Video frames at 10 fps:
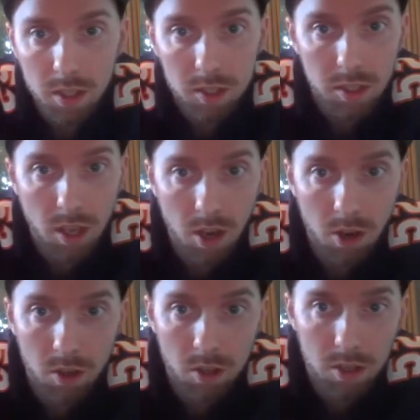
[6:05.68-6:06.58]

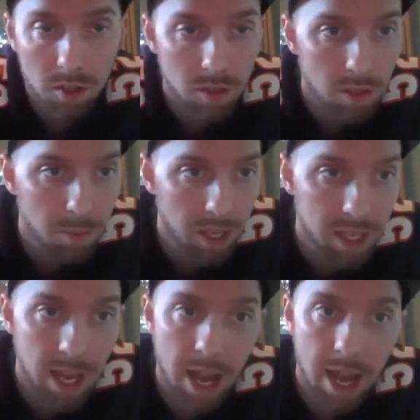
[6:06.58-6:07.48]
So, but
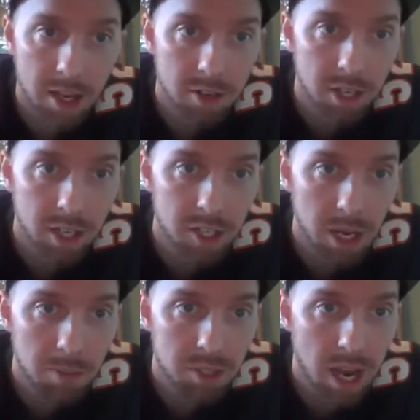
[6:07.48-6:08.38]
yeah, I agree.
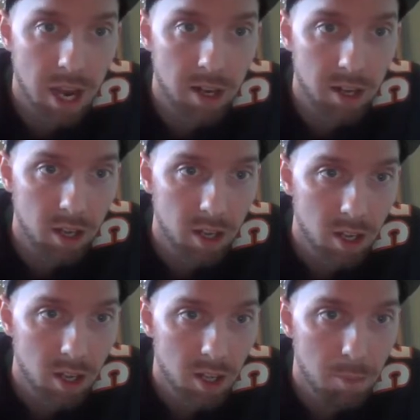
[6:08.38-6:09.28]
James Conner,
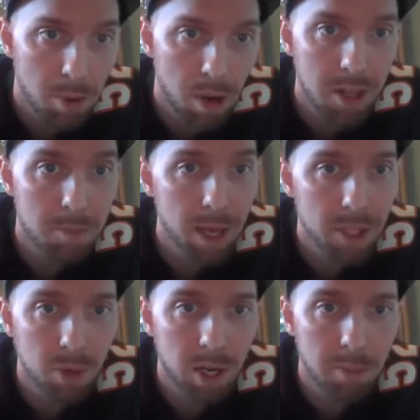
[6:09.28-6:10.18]
probably the
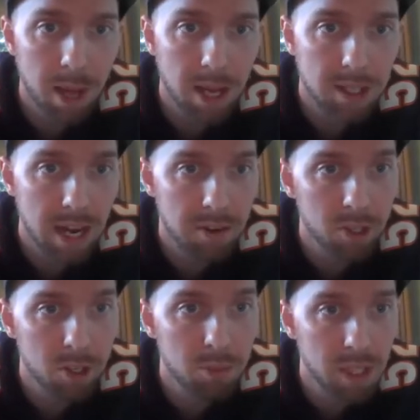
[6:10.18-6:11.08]
best running back in that
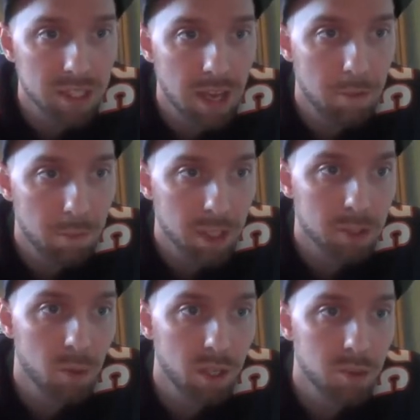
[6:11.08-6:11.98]
room, needs to have a
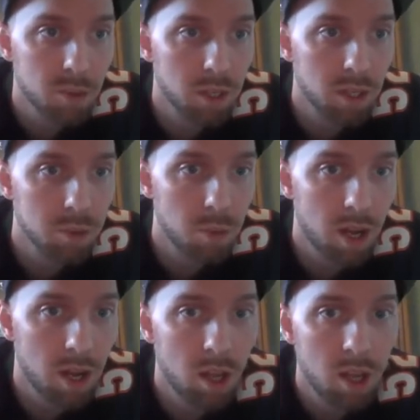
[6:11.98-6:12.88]
big 2020 as
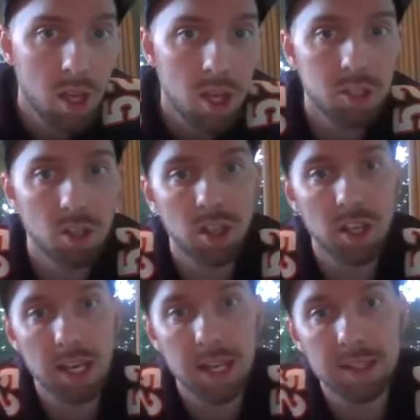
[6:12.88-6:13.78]
well. So
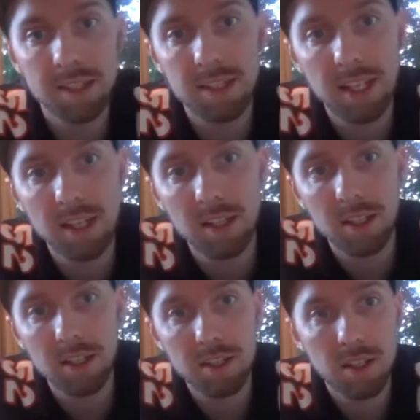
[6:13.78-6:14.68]
looking at the
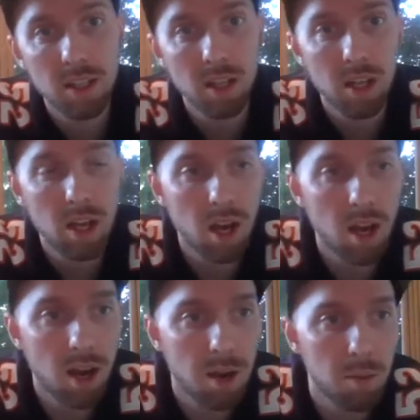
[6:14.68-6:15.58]
Steelers,
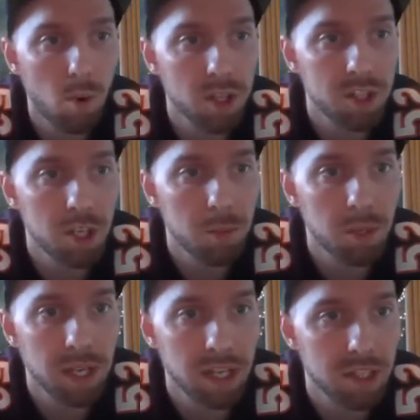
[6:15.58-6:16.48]
what's your
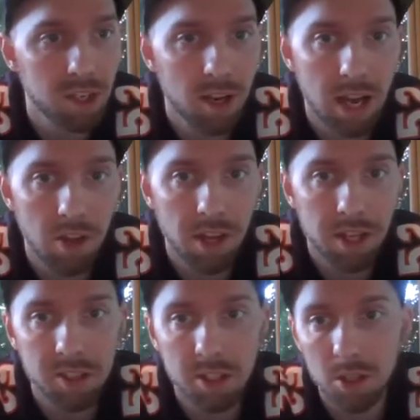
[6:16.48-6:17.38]
prediction on how
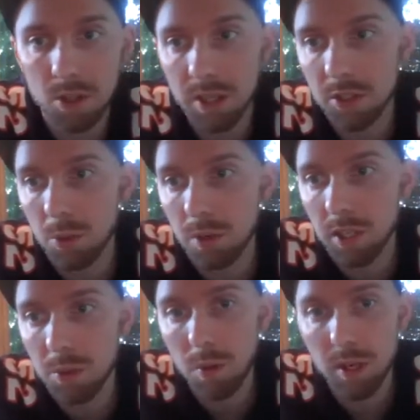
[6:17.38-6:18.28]
they do in
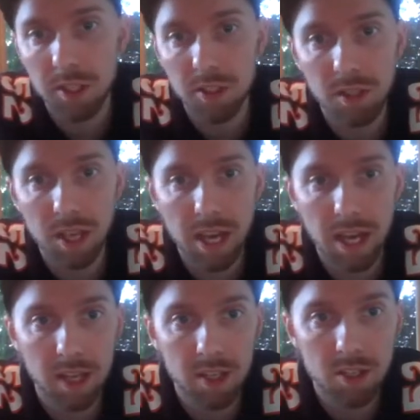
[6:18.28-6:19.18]

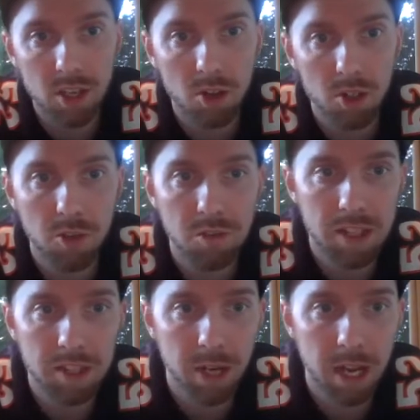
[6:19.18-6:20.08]
2020? So you've
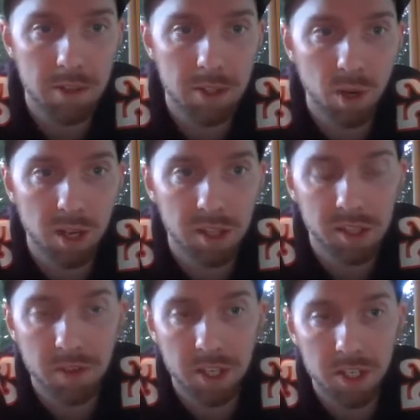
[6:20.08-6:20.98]
got the Ravens winning the
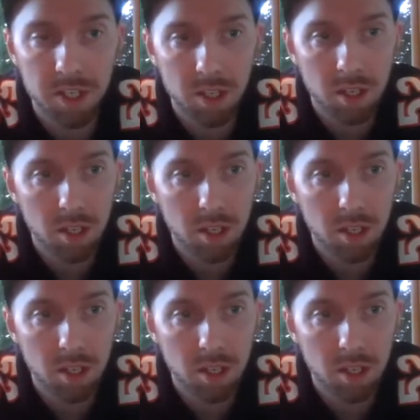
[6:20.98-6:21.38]
division?